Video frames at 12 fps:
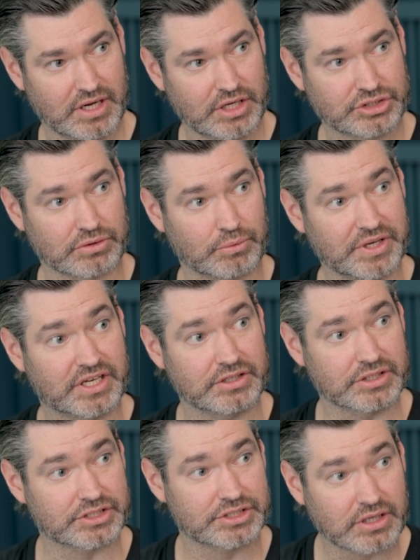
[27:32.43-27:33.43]
so that we could
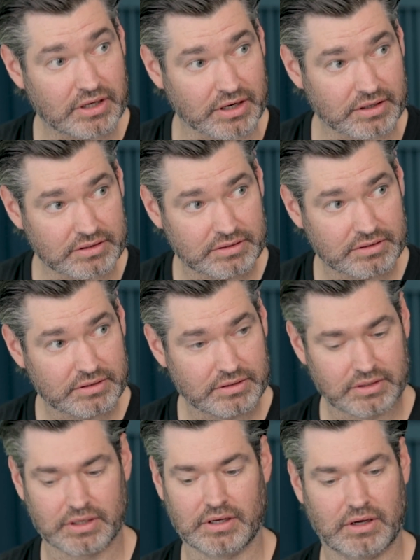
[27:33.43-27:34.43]
discern
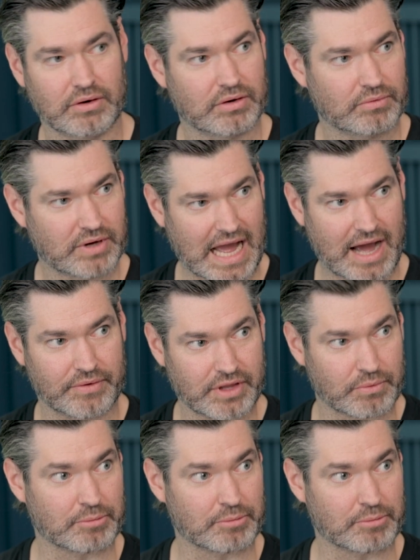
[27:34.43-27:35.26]
how they were